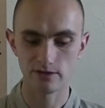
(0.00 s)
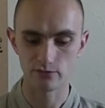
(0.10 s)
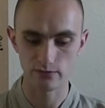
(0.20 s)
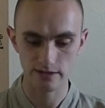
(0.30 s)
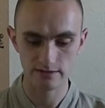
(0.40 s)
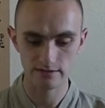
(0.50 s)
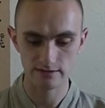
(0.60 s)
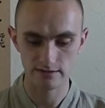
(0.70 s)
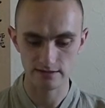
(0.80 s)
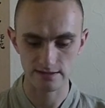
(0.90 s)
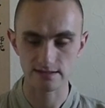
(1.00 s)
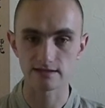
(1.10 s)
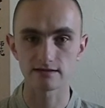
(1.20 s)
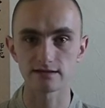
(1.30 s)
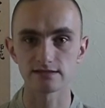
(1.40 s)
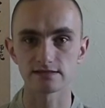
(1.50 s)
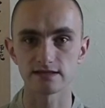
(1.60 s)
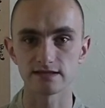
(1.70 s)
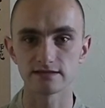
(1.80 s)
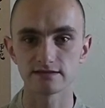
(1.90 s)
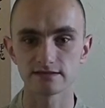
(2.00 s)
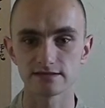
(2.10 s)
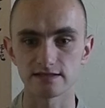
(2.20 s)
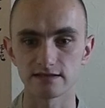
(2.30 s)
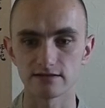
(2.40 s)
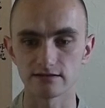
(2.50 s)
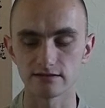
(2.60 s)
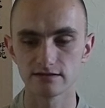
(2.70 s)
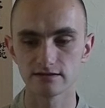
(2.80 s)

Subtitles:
with a single estate, single